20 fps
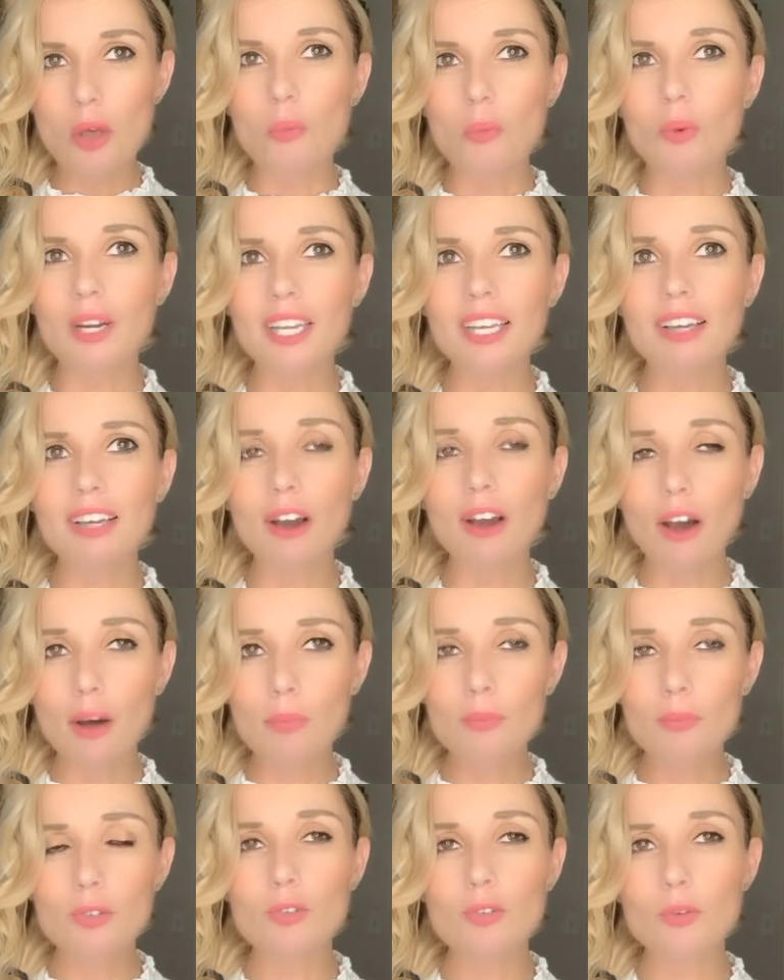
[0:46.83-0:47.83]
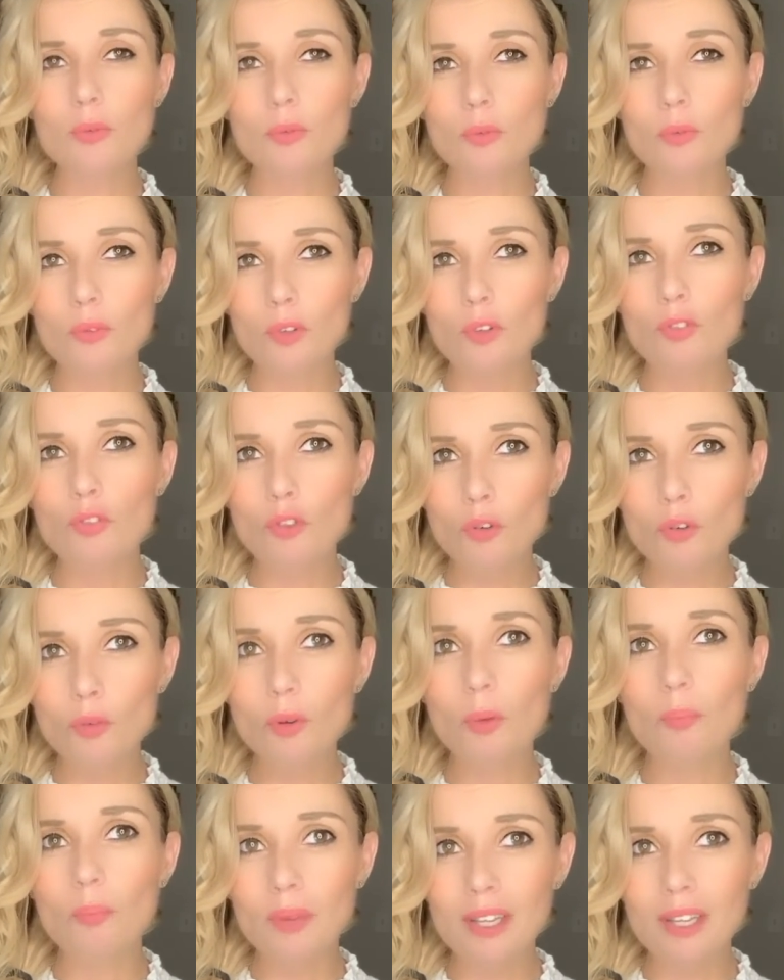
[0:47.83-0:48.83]
when it comes to the
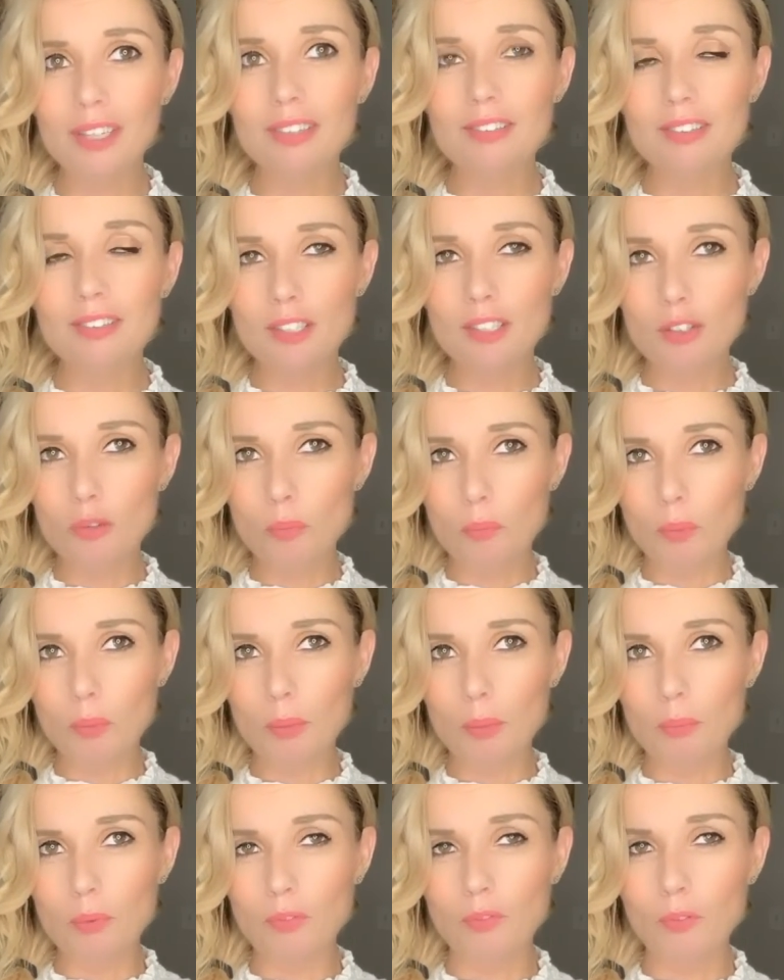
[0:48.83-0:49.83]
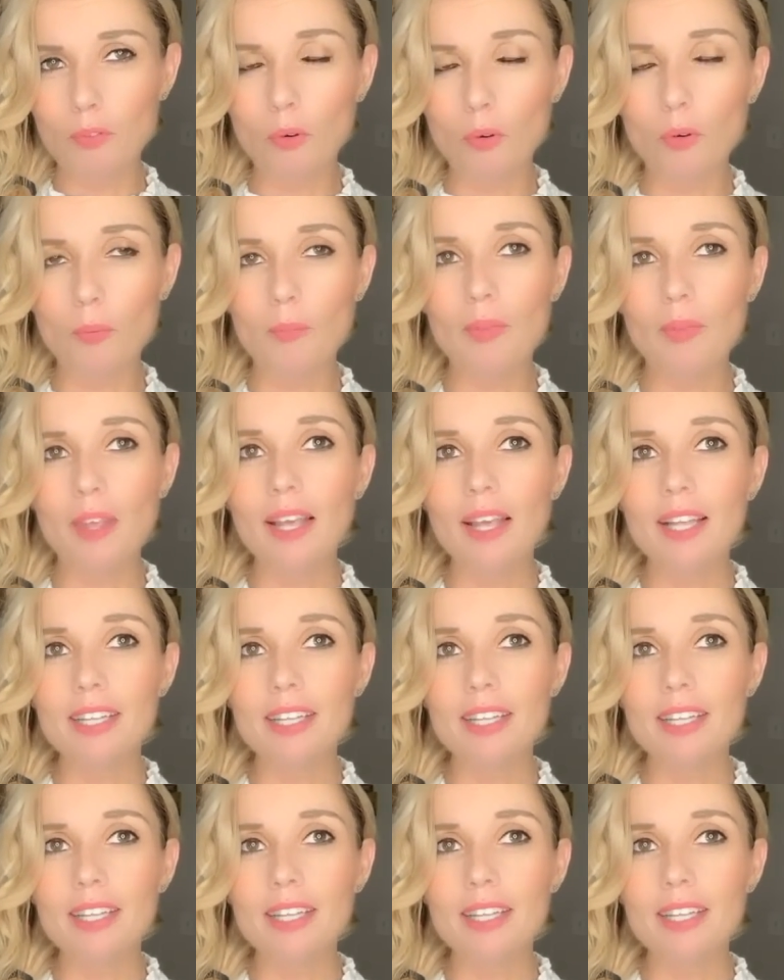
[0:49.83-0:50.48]
true ability to peak perform.